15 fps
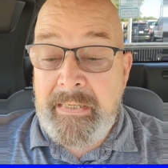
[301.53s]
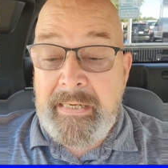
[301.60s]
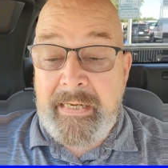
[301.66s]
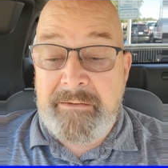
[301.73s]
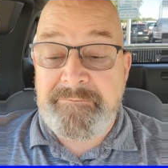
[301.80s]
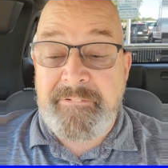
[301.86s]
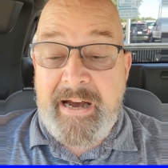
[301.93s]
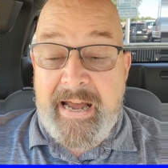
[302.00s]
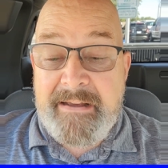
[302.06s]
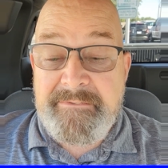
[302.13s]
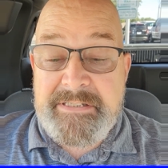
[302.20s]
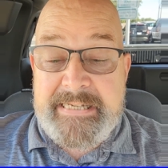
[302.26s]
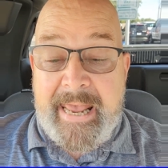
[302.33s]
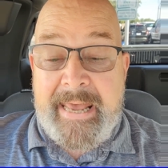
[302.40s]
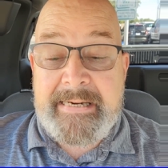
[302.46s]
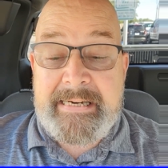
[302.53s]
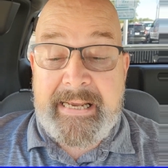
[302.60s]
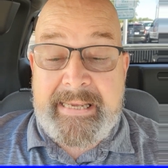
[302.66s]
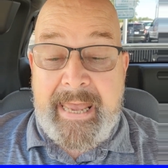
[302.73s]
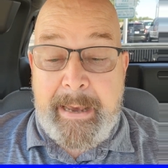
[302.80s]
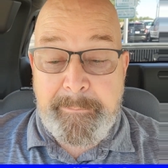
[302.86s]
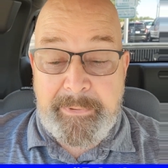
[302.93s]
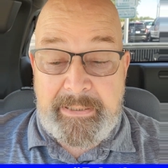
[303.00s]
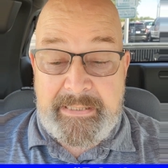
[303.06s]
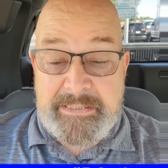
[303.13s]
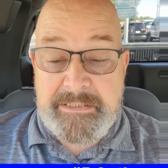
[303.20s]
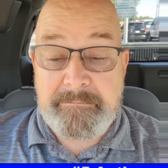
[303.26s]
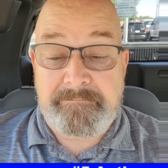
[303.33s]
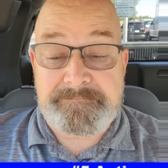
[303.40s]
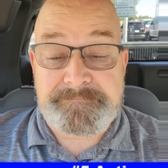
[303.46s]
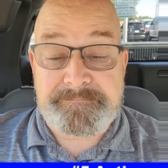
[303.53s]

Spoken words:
And 5 is anti-capitalism.